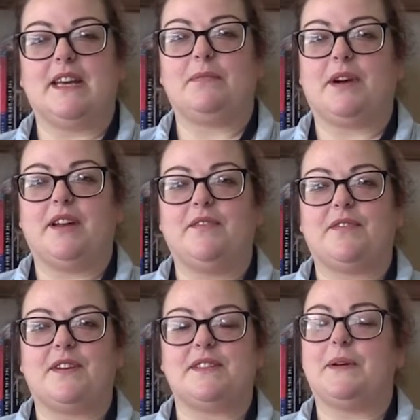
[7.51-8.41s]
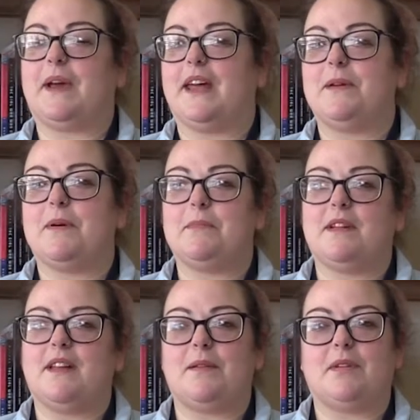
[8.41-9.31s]
librarian for Fresno County
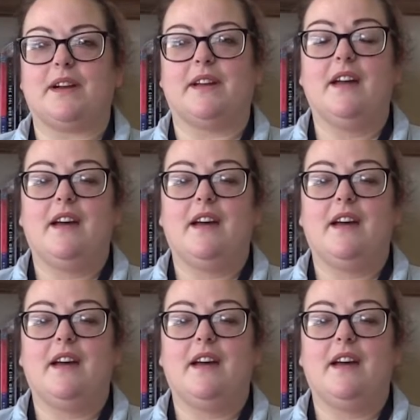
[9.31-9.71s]
Public Library.